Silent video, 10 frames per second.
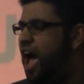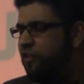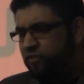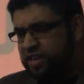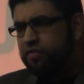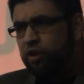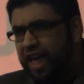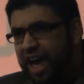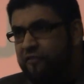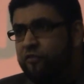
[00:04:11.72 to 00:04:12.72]
first of
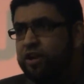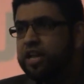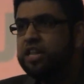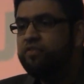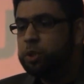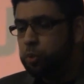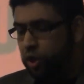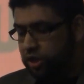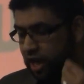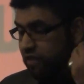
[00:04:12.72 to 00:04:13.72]
all, every
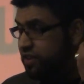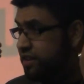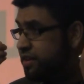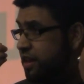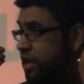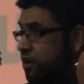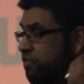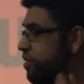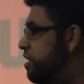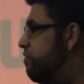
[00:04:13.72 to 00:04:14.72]
individual loves
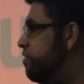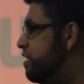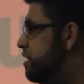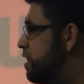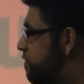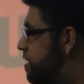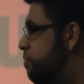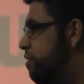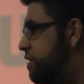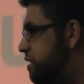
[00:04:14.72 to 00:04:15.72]
forgiveness, loves
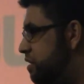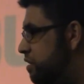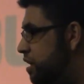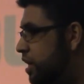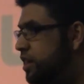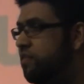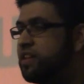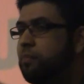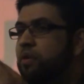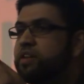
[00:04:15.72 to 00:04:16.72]
mercy,
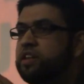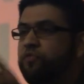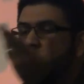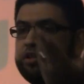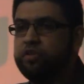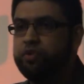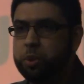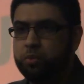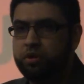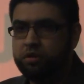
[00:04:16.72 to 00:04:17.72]
loves a merciful
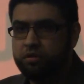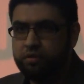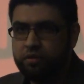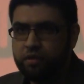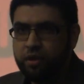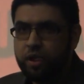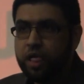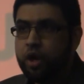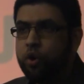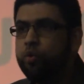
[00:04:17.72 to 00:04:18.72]
individual.
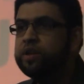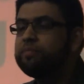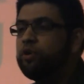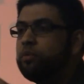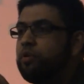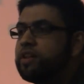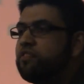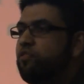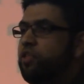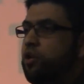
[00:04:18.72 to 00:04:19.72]
Who is more
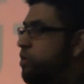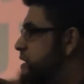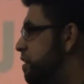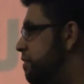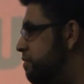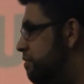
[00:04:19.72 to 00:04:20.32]
merciful than Hussain?